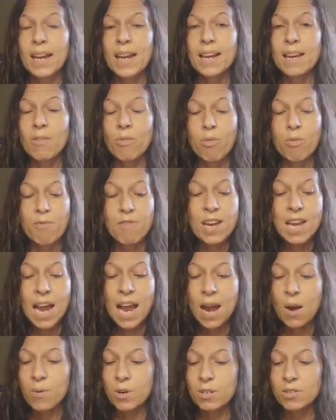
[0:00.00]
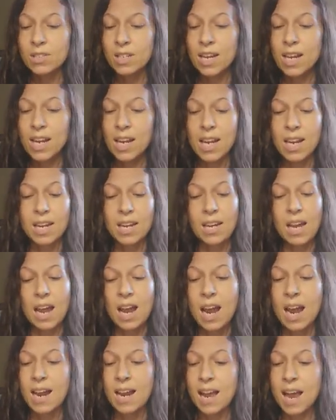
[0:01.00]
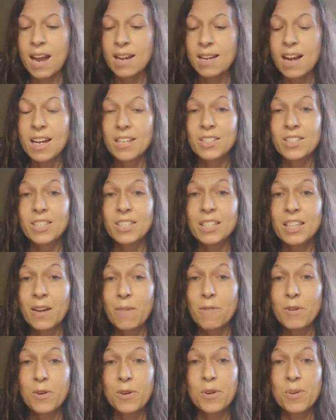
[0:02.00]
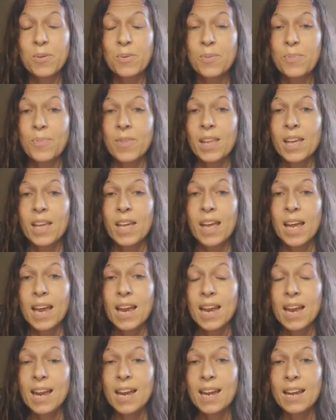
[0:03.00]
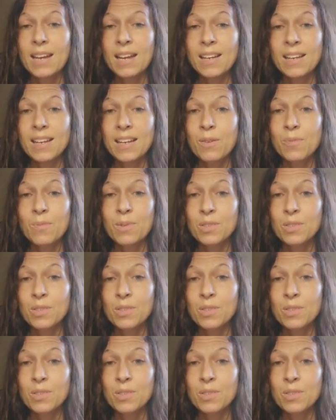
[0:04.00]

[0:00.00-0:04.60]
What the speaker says: And 3 hours in, I got delivered. And I